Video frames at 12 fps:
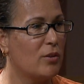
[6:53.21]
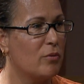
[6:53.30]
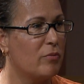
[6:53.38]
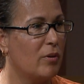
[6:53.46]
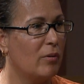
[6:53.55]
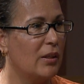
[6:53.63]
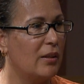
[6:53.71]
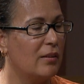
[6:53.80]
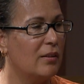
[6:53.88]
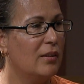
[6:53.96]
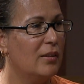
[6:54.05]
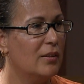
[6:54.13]
to fill in
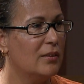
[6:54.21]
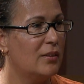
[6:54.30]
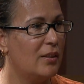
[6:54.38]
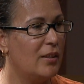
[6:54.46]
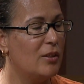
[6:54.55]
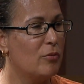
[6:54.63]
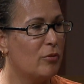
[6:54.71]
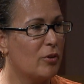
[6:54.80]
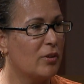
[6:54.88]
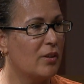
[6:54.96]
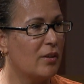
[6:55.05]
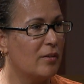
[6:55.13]
the need for
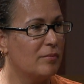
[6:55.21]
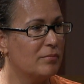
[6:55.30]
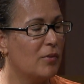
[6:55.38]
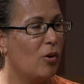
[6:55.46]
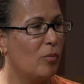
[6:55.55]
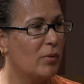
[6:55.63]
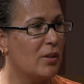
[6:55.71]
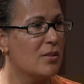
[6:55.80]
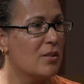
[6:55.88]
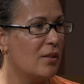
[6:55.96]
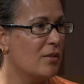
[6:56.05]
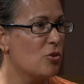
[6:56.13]
the
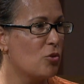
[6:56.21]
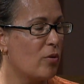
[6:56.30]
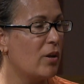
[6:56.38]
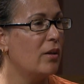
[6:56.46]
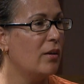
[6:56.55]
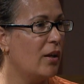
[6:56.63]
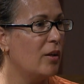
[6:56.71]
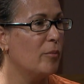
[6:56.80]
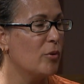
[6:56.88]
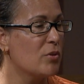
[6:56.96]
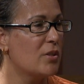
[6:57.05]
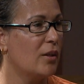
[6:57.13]
homeless and stray
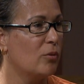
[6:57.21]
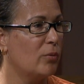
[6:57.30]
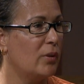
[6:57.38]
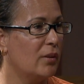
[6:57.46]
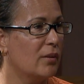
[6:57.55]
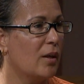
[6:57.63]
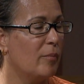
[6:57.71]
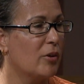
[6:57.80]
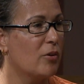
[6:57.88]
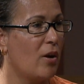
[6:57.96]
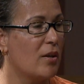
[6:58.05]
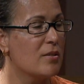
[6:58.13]
animals that we come
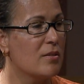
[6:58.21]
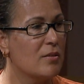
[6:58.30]
across.